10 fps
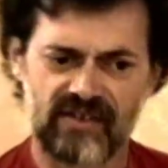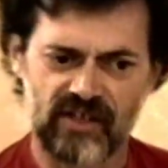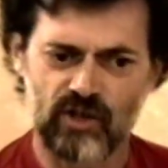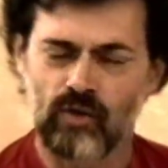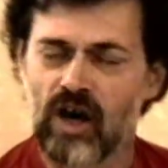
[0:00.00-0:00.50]

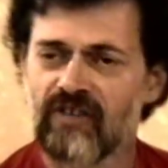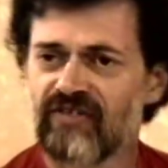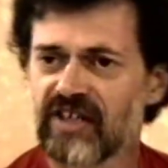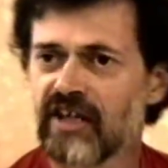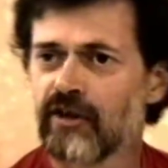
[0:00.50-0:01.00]
that you
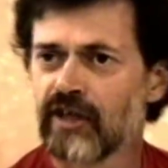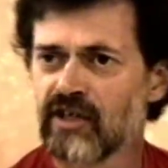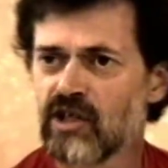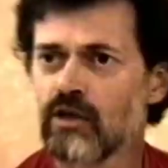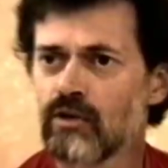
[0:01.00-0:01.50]
often hear it
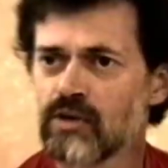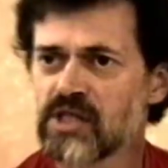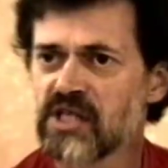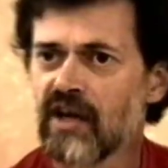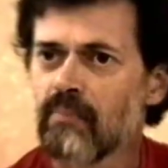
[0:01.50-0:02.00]
used,